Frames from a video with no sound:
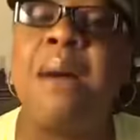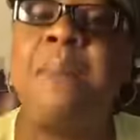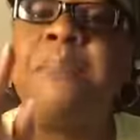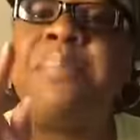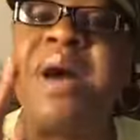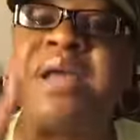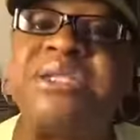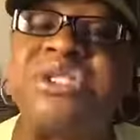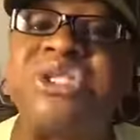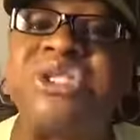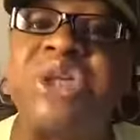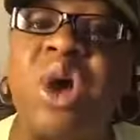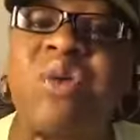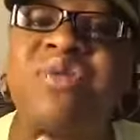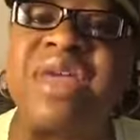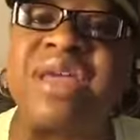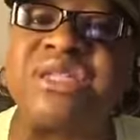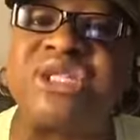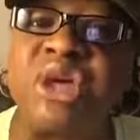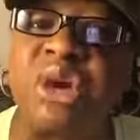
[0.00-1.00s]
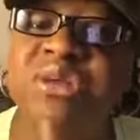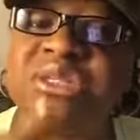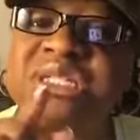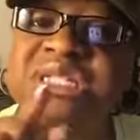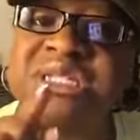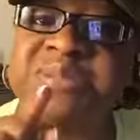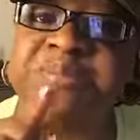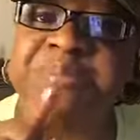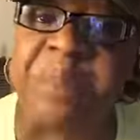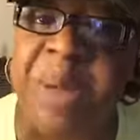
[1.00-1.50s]
but so that your
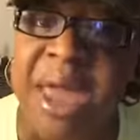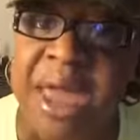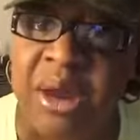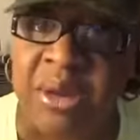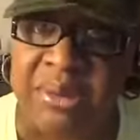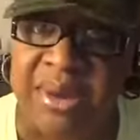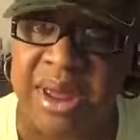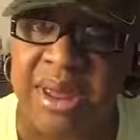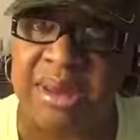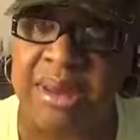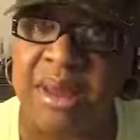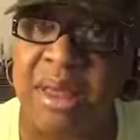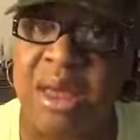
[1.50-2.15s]
spirit